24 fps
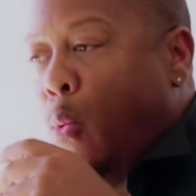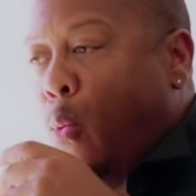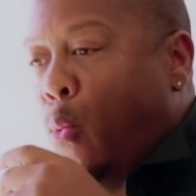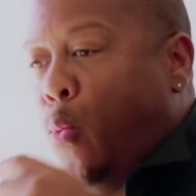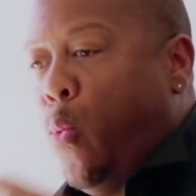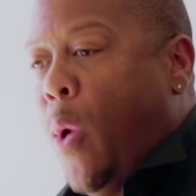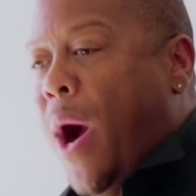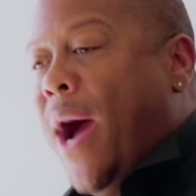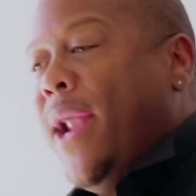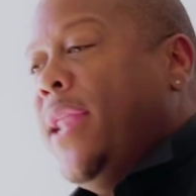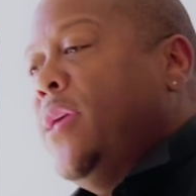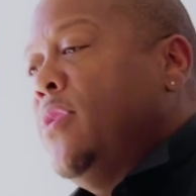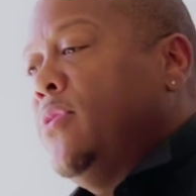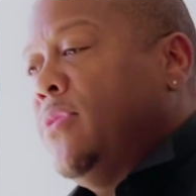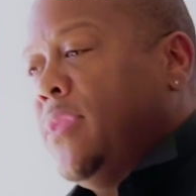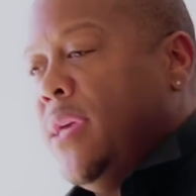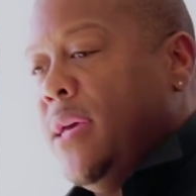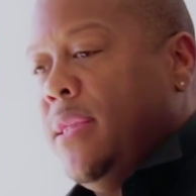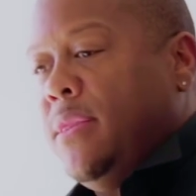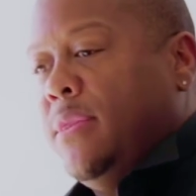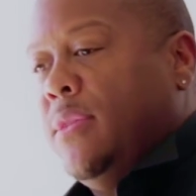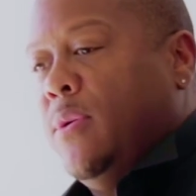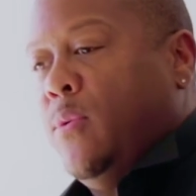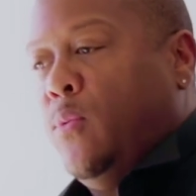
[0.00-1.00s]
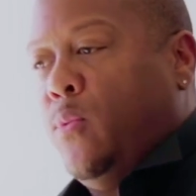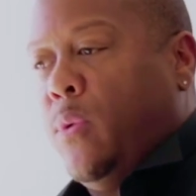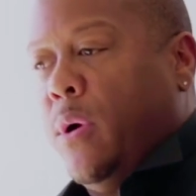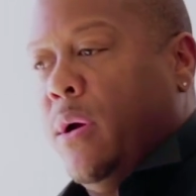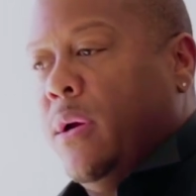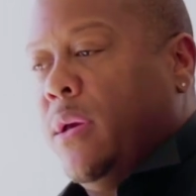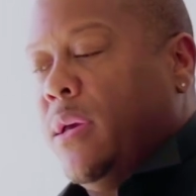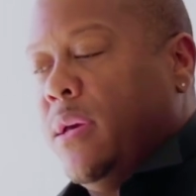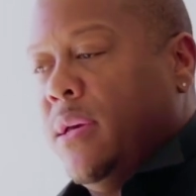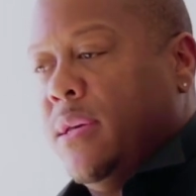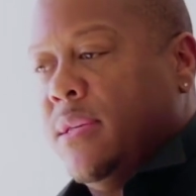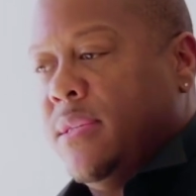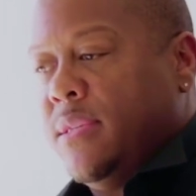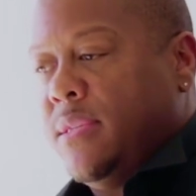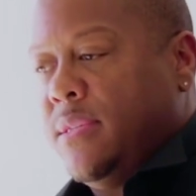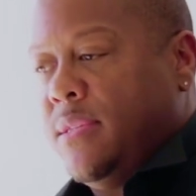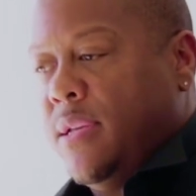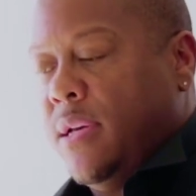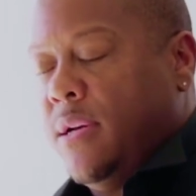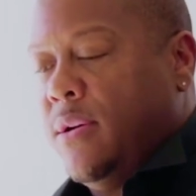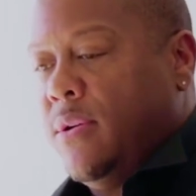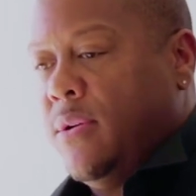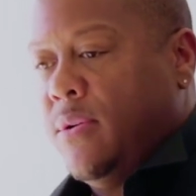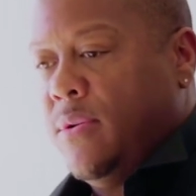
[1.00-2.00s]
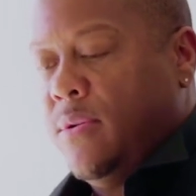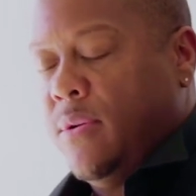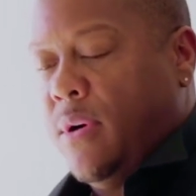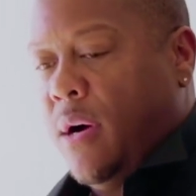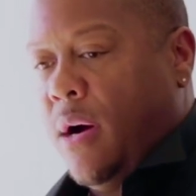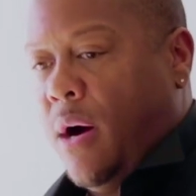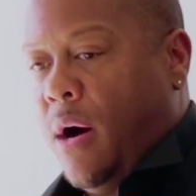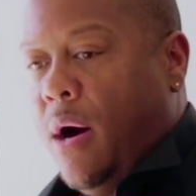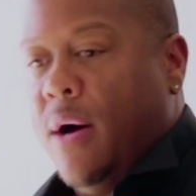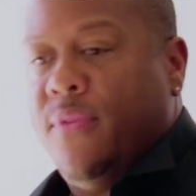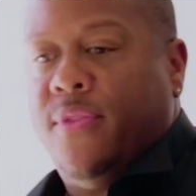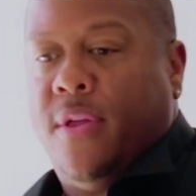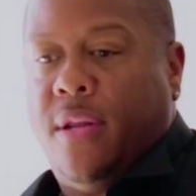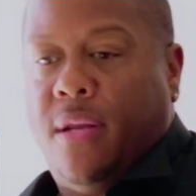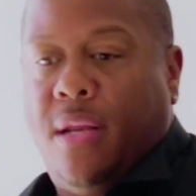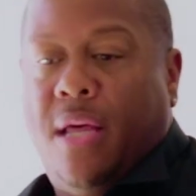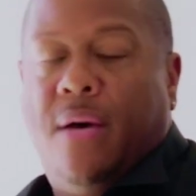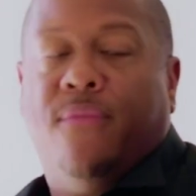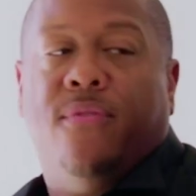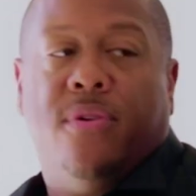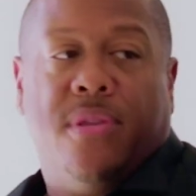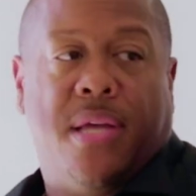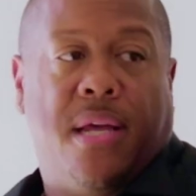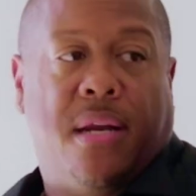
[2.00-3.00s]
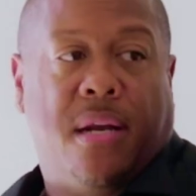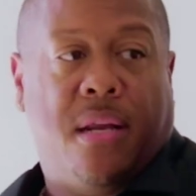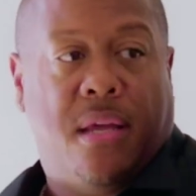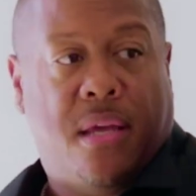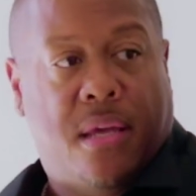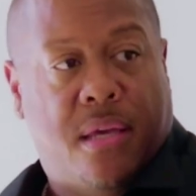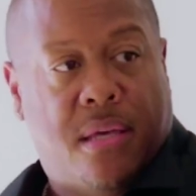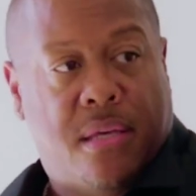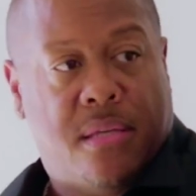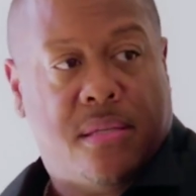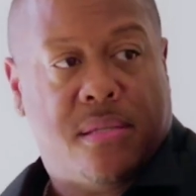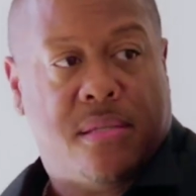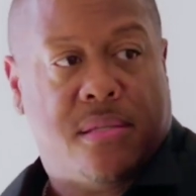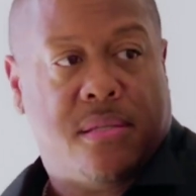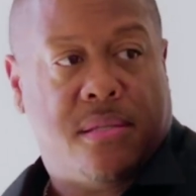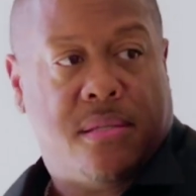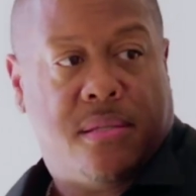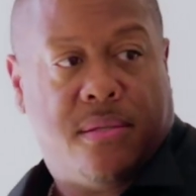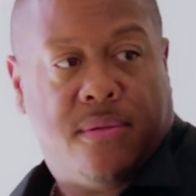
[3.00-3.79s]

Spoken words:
Why do you think the work is still on the level that it is?